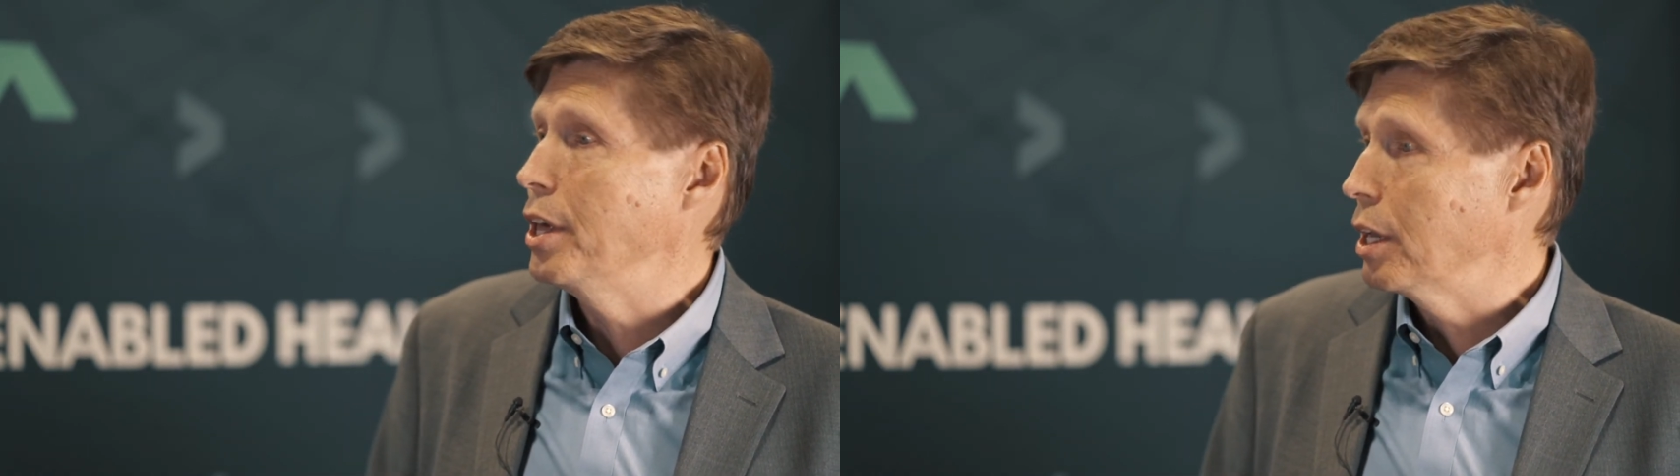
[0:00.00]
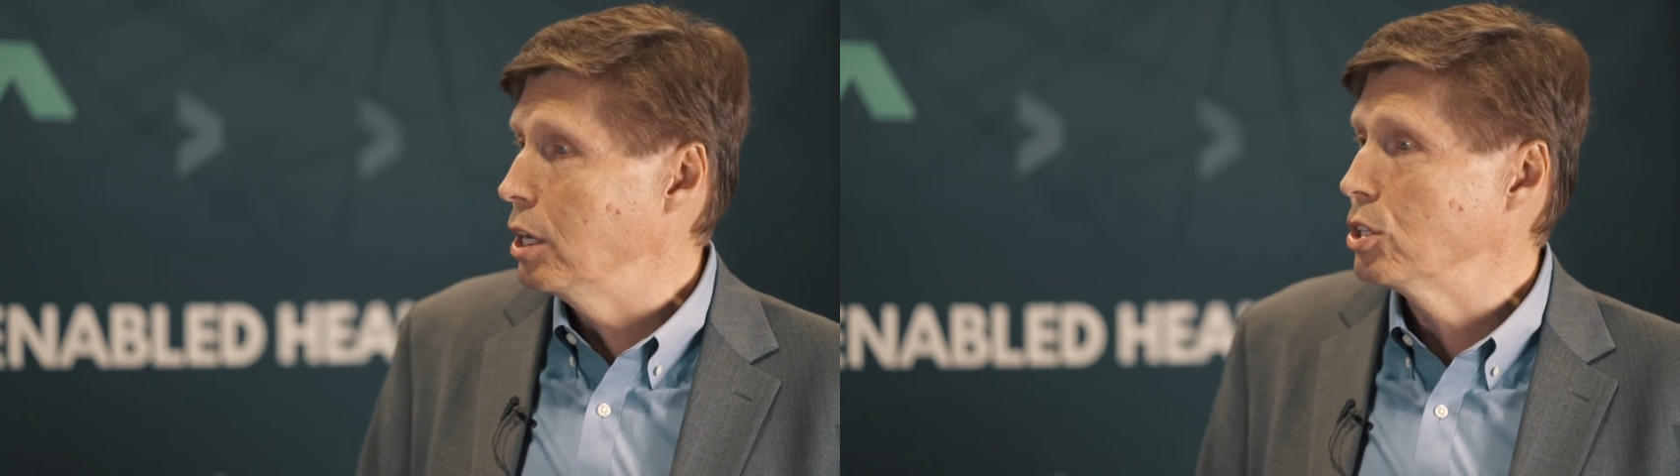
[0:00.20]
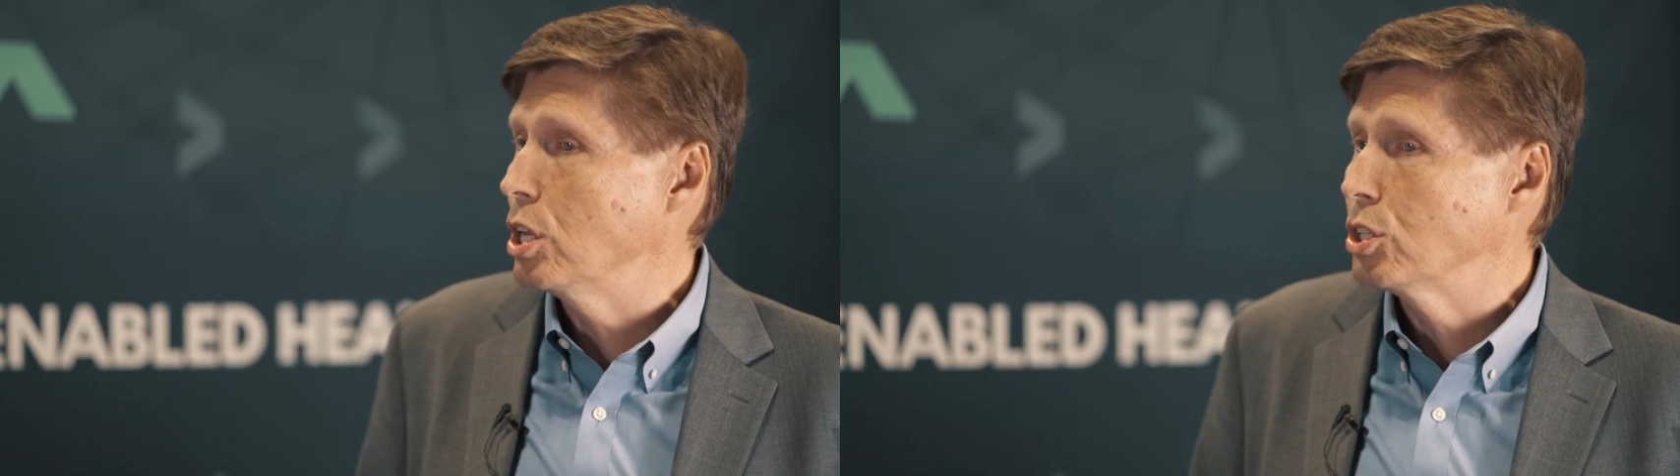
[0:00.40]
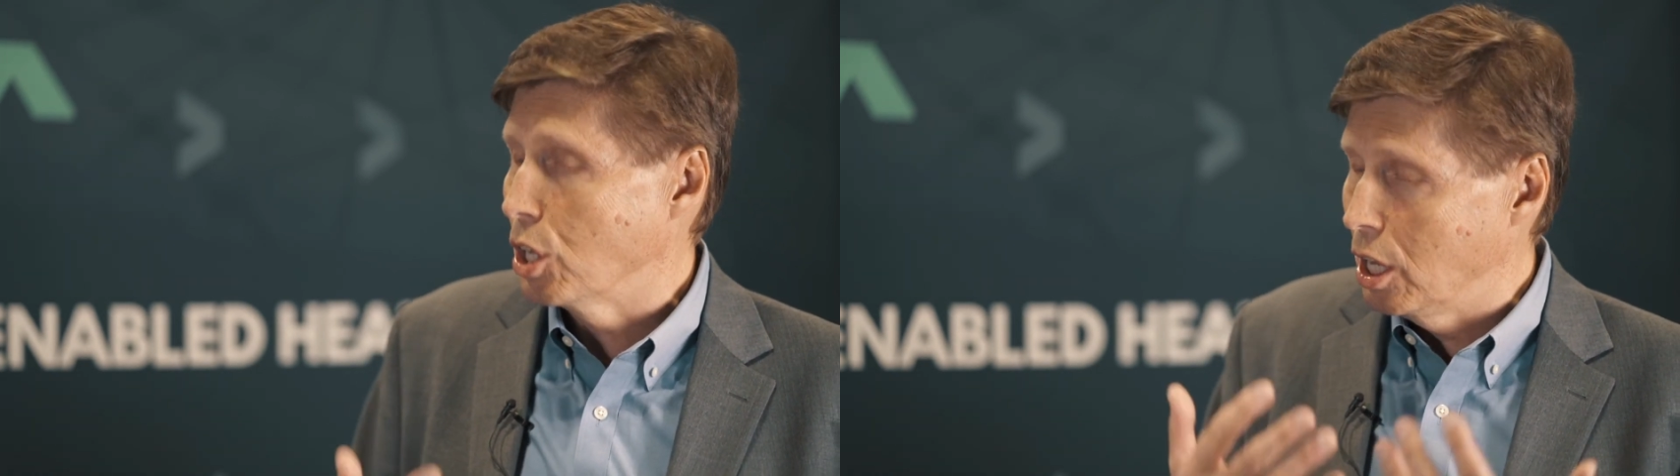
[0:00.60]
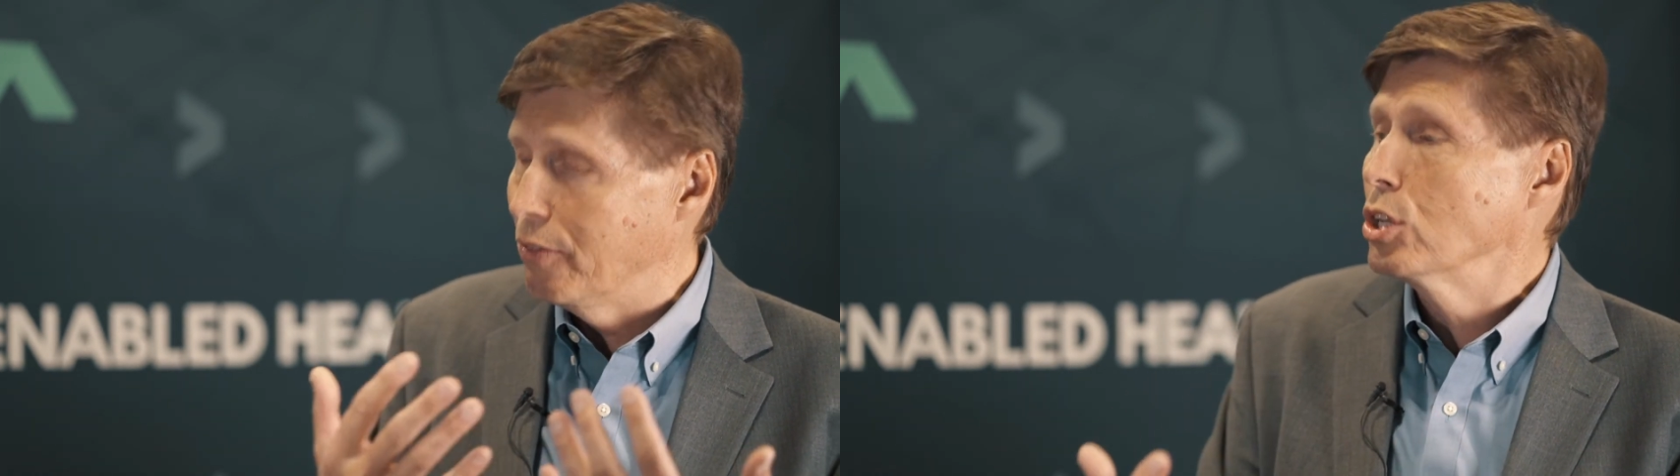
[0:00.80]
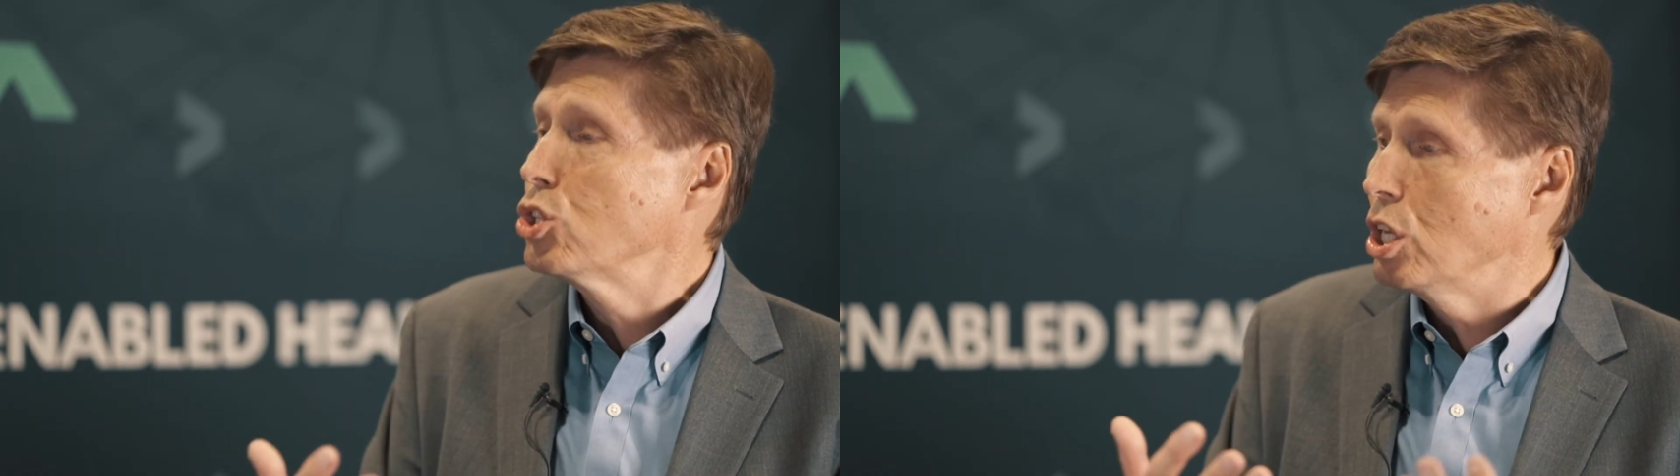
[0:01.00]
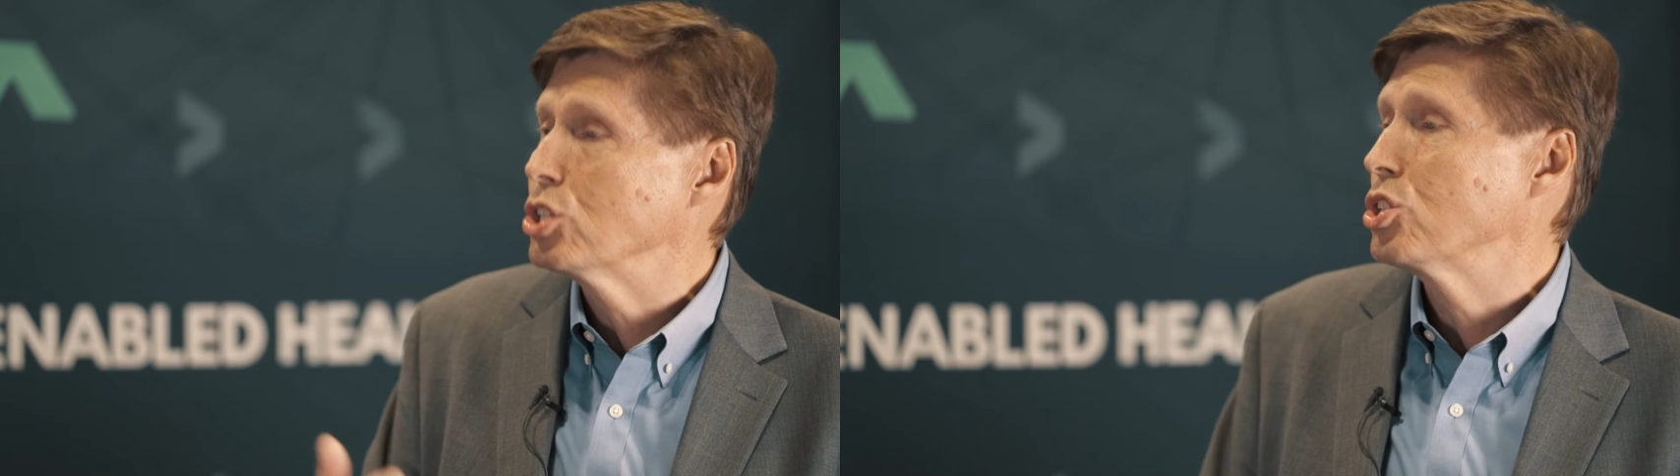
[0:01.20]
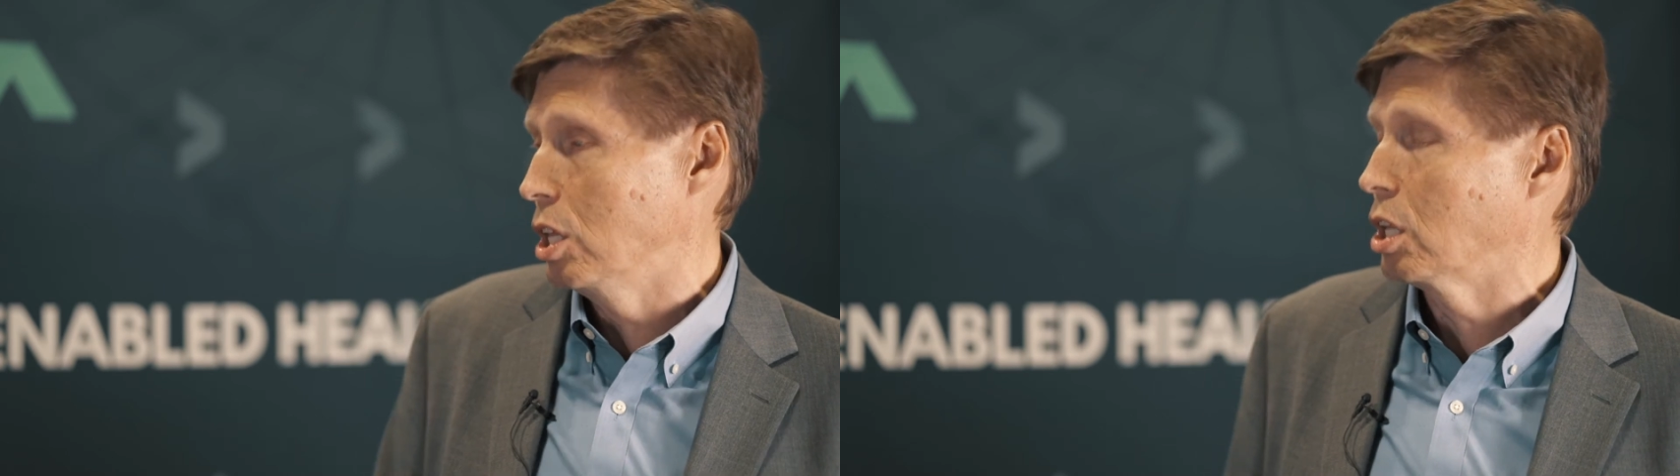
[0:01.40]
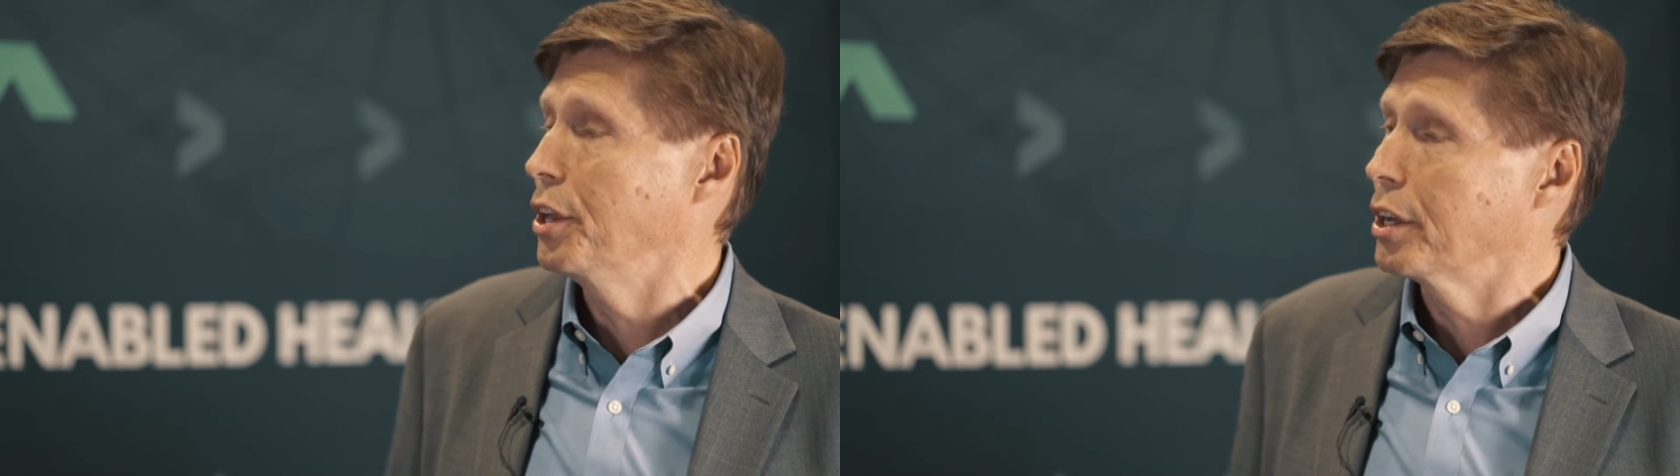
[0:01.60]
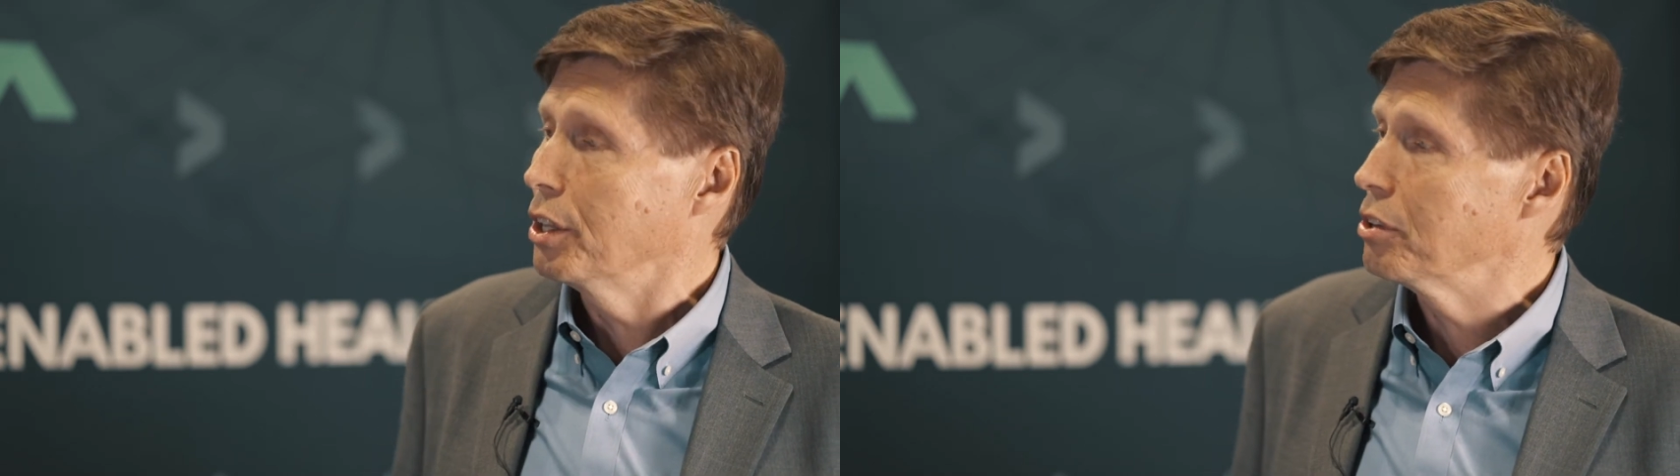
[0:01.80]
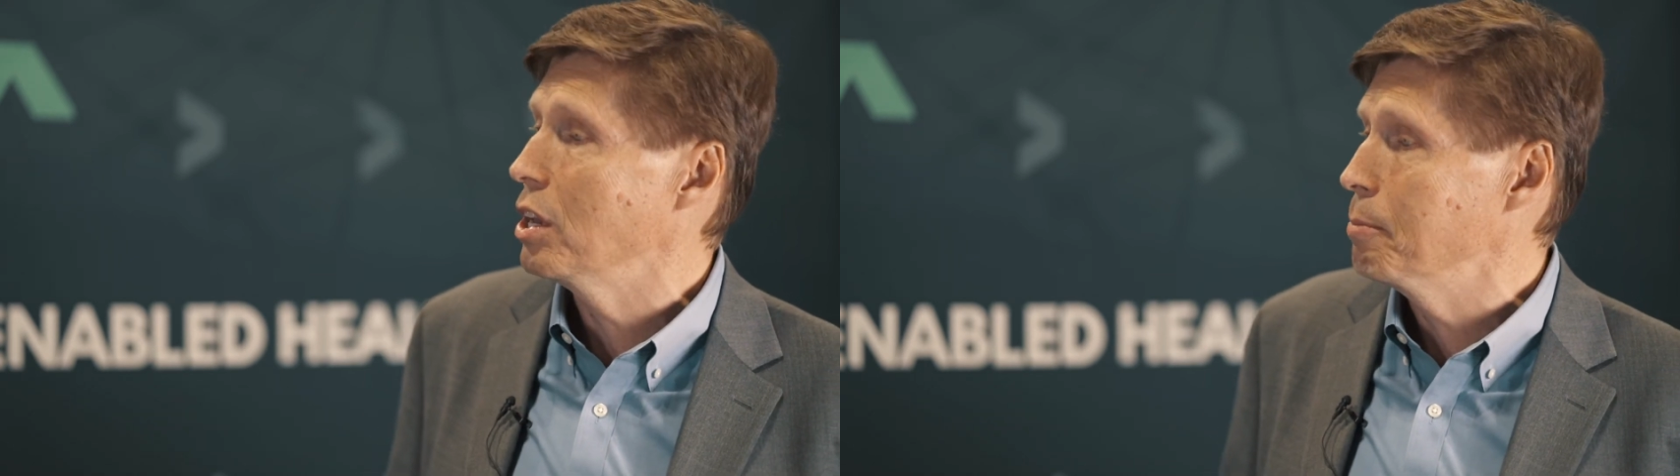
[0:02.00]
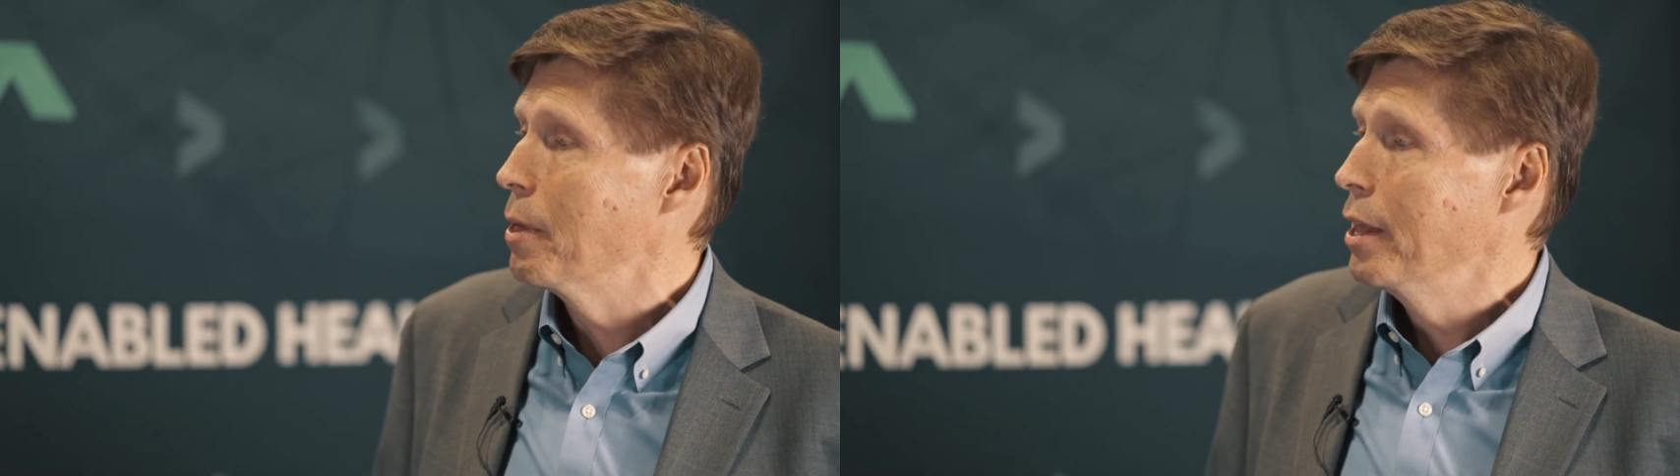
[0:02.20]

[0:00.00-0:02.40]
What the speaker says: they can essentially give an assist to the clinical team